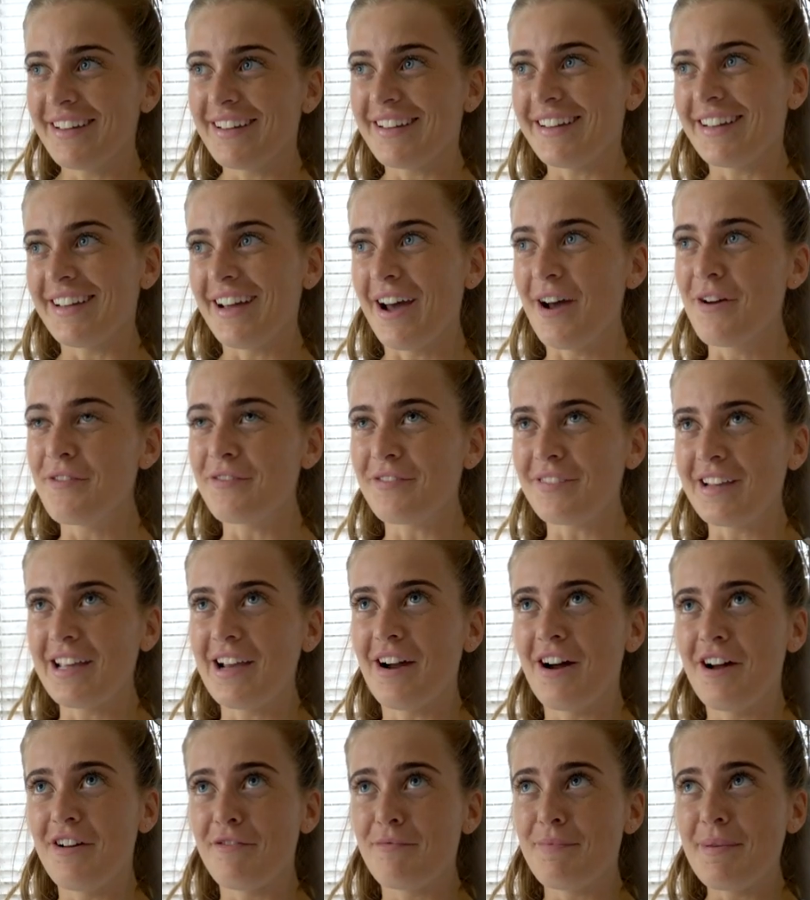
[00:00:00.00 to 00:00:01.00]
Pro.
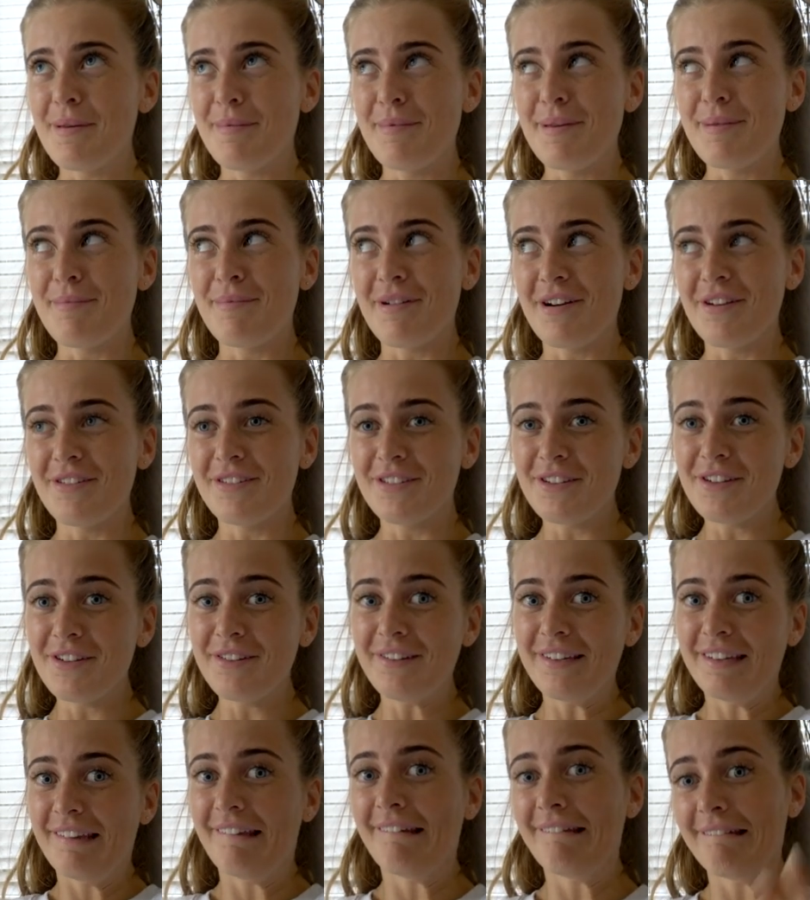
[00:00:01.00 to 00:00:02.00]
Hopefully, I'm PB Pro
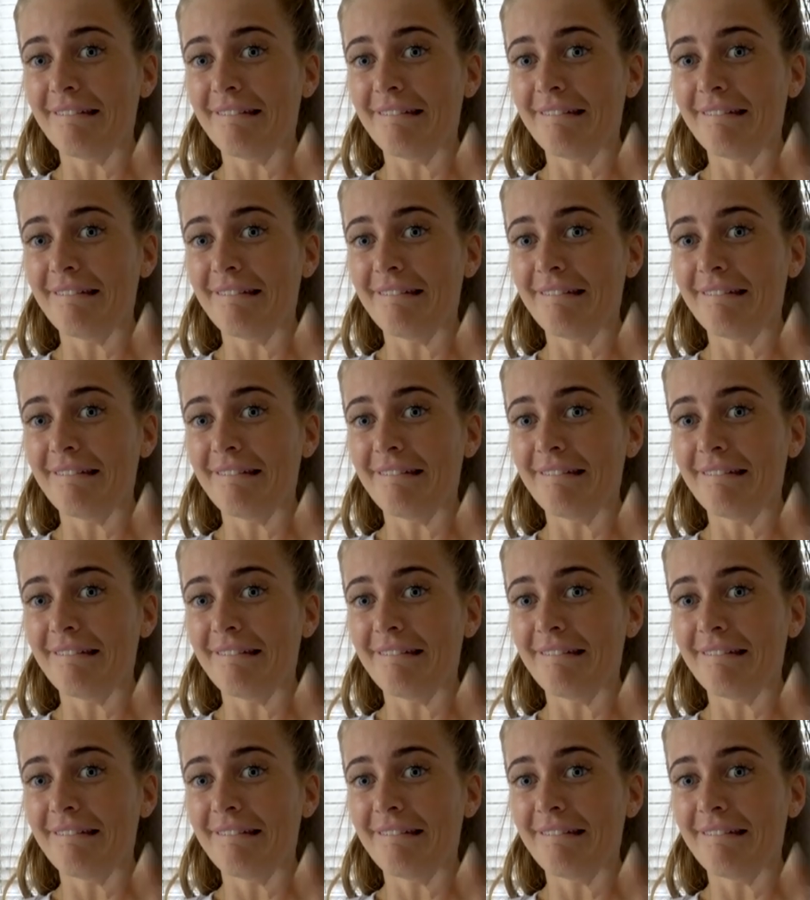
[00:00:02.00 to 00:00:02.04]
soon.